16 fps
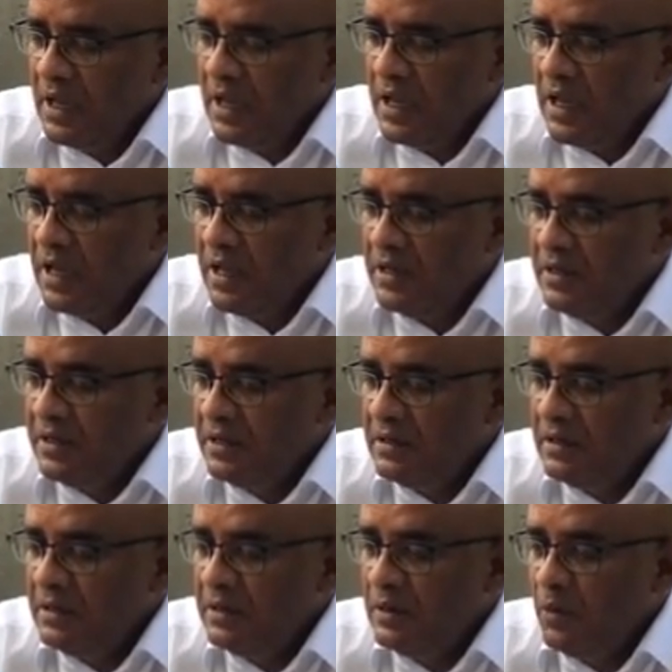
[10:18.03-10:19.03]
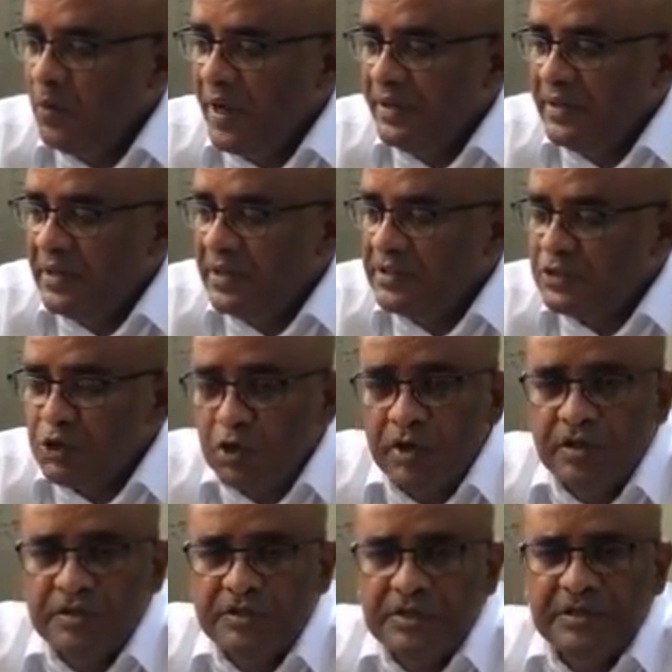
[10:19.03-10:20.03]
And when they
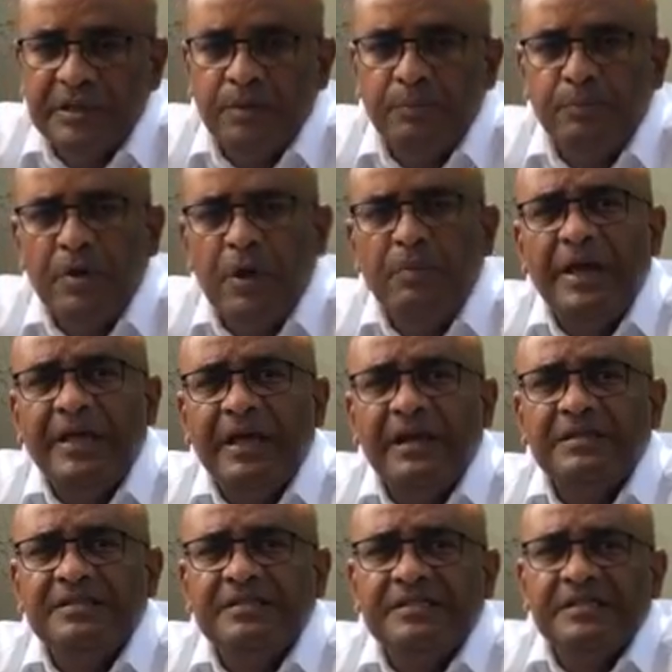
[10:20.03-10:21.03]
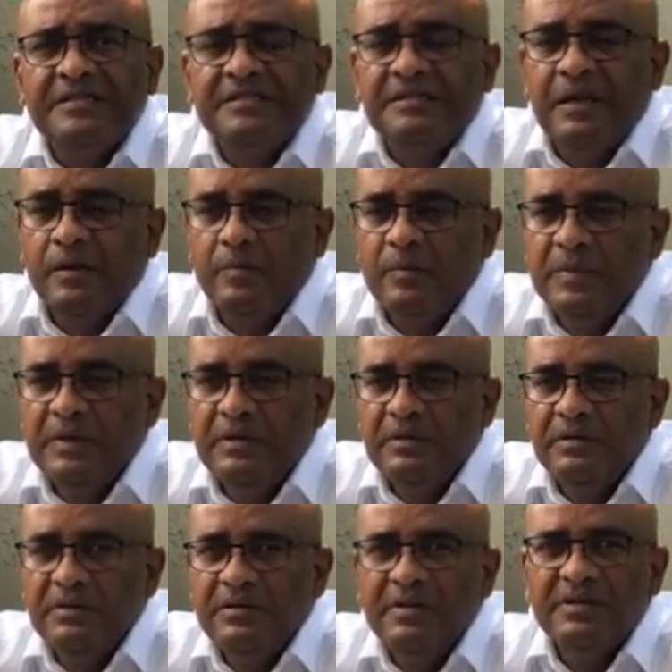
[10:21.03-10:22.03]
turn to the public health system,
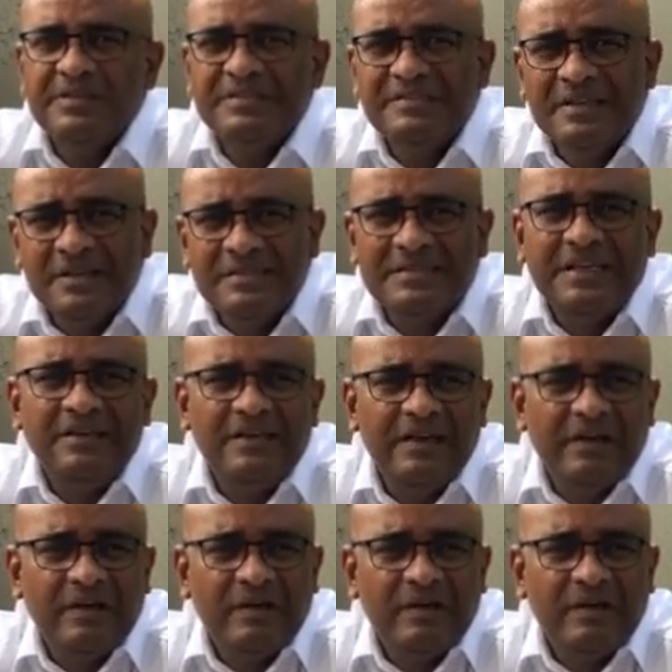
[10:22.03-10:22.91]
there's nothing